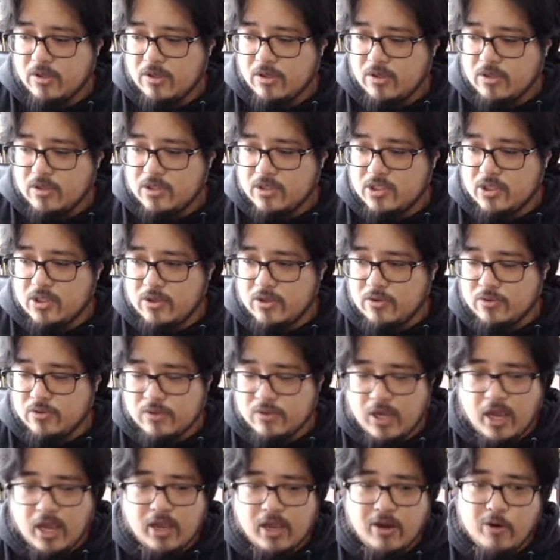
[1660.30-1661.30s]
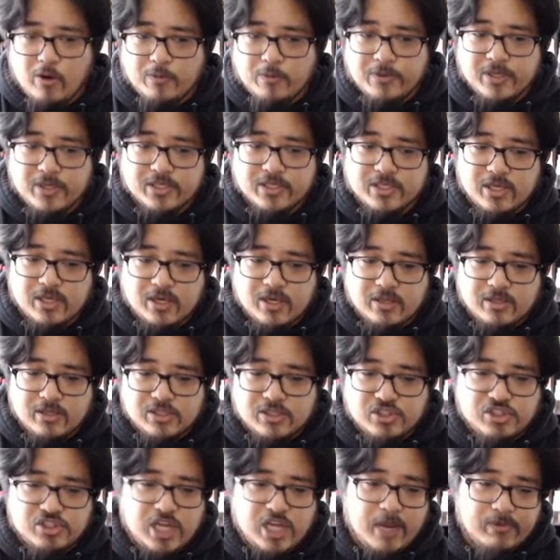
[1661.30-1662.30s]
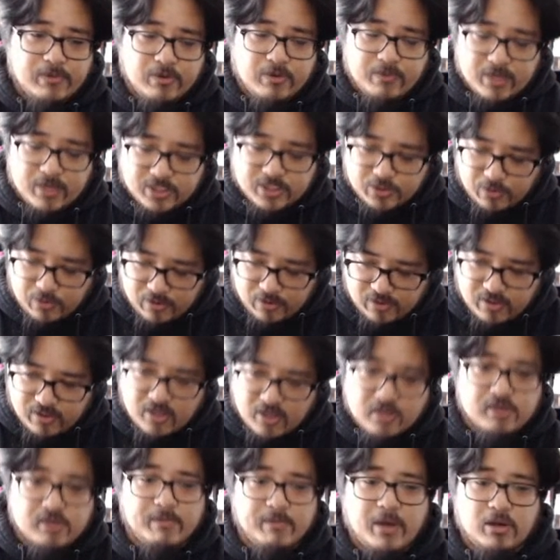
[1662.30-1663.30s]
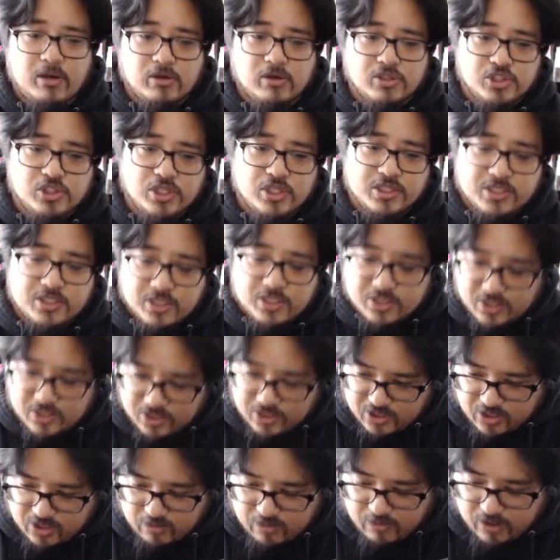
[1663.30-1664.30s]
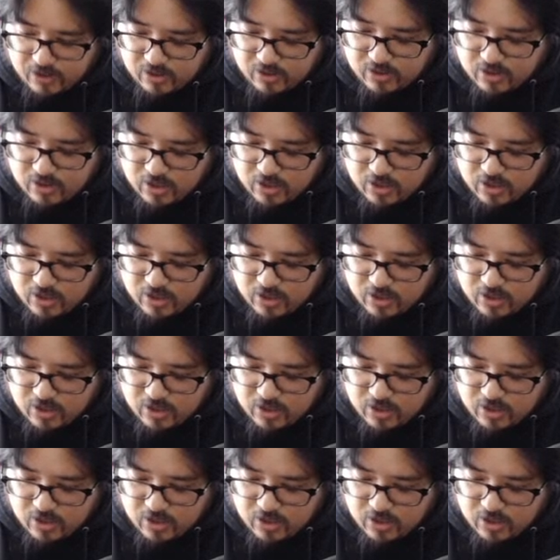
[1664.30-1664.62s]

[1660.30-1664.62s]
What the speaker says: So I hope this chapter makes you think about our justice system and,